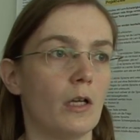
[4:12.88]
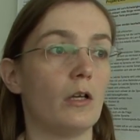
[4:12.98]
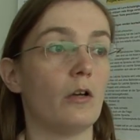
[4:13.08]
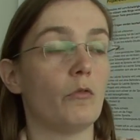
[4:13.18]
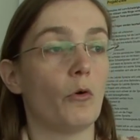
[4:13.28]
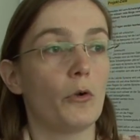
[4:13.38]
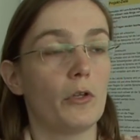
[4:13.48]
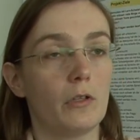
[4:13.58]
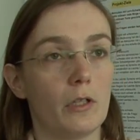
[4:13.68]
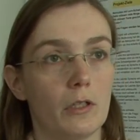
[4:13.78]

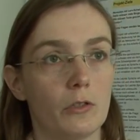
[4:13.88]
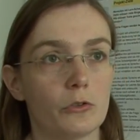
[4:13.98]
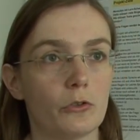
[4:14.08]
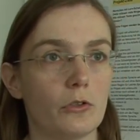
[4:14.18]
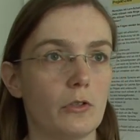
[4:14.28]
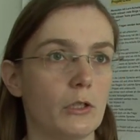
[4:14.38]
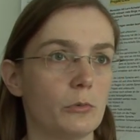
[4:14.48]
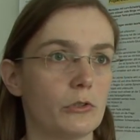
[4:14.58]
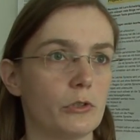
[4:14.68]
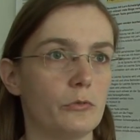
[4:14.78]
avoiding certain
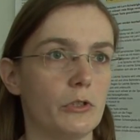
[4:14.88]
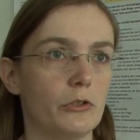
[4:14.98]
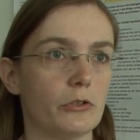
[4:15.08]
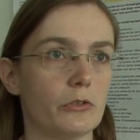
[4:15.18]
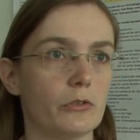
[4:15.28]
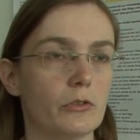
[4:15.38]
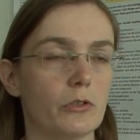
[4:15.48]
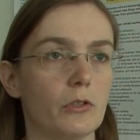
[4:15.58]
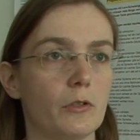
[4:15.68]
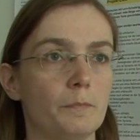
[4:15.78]
linguistic features
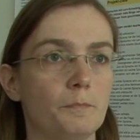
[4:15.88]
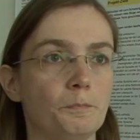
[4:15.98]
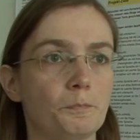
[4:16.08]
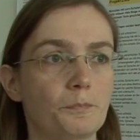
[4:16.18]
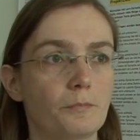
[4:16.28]
and